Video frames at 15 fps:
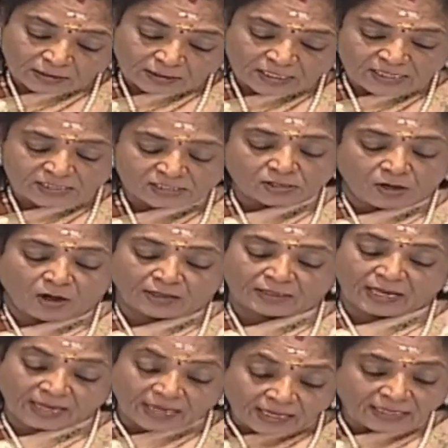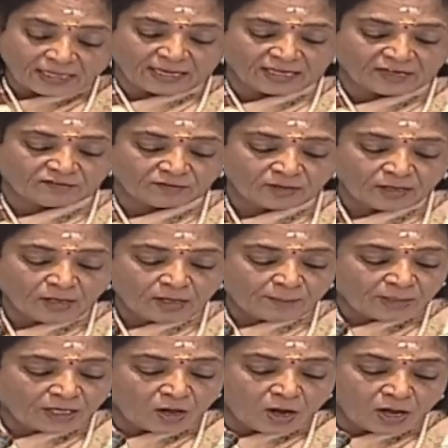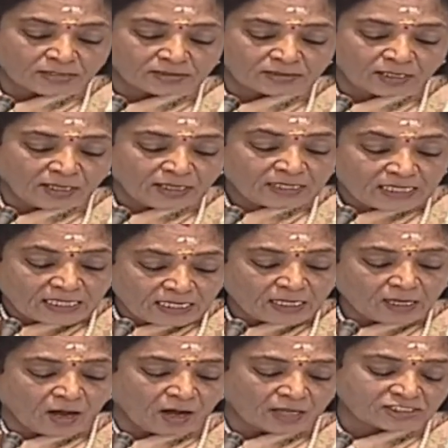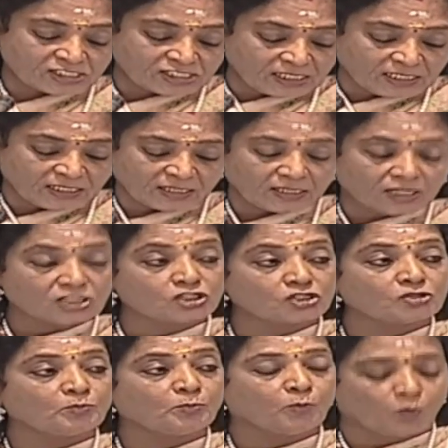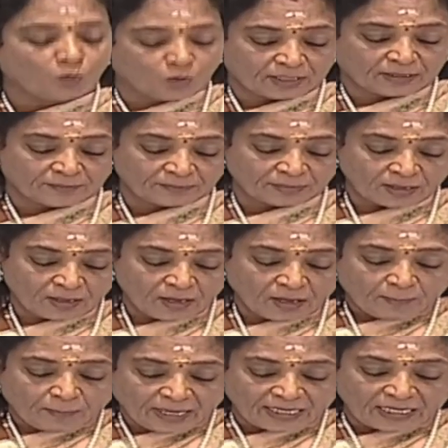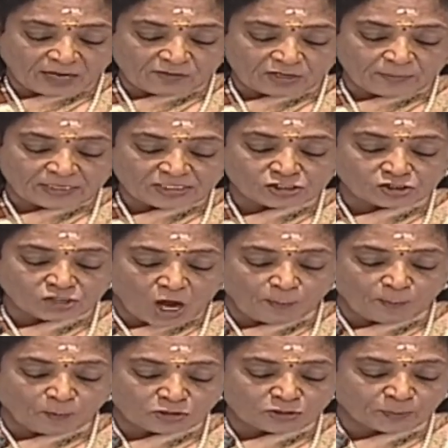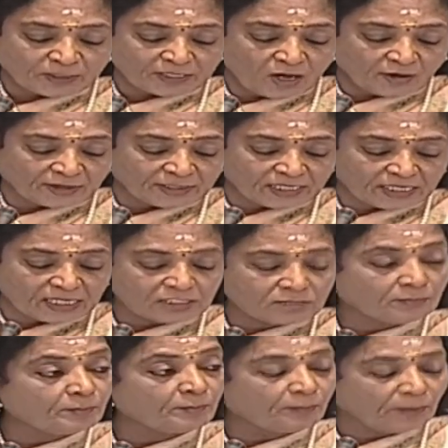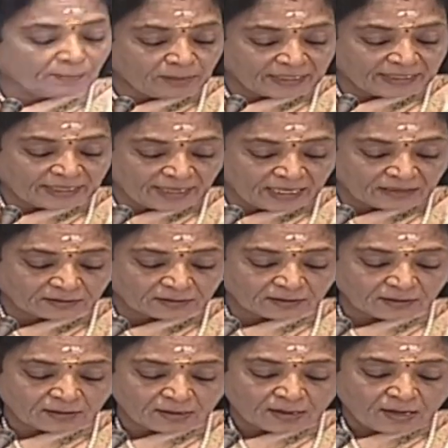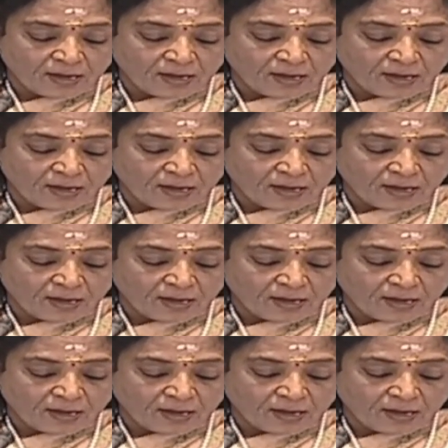his or her life, because he or she is poor. My government's topmost priority is public health.